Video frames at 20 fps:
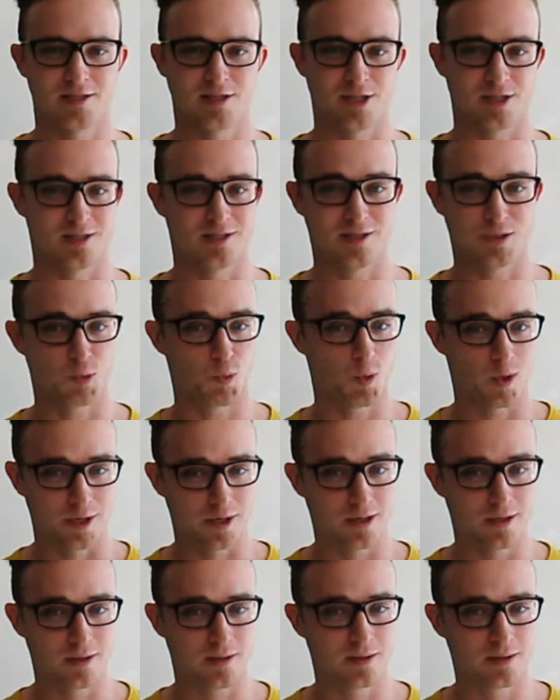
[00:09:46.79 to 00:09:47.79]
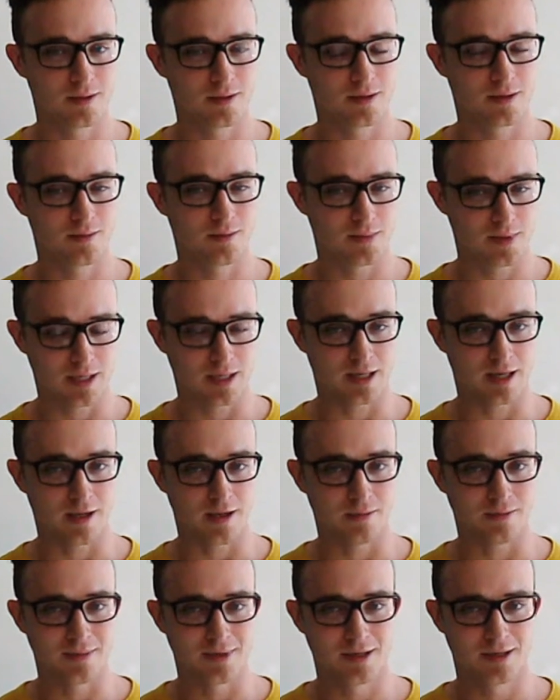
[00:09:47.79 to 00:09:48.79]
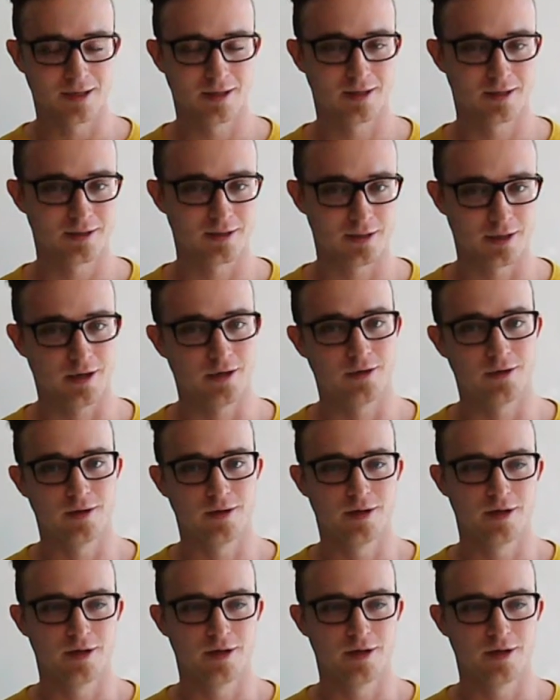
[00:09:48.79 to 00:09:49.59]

just this one mini game, you know.